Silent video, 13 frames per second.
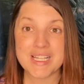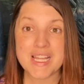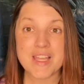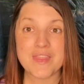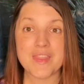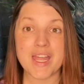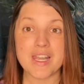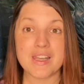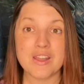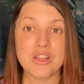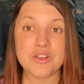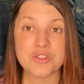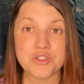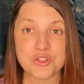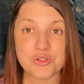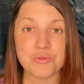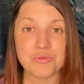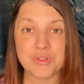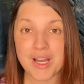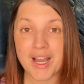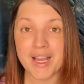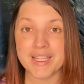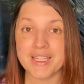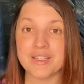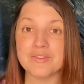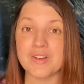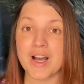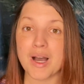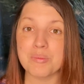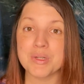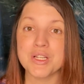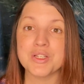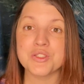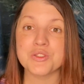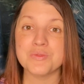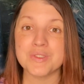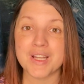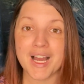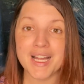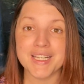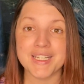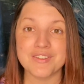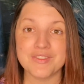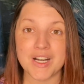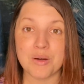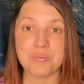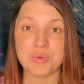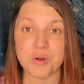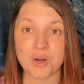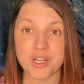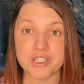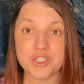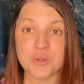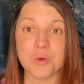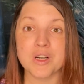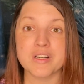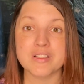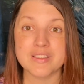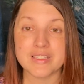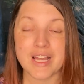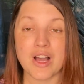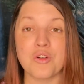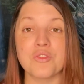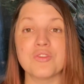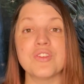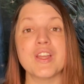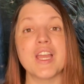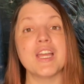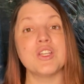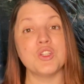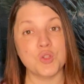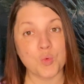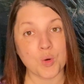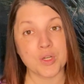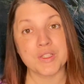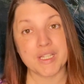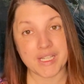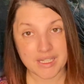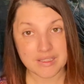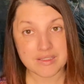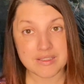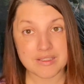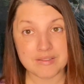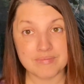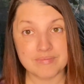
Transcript: then do not give up. Do not give up on yourself and your needs.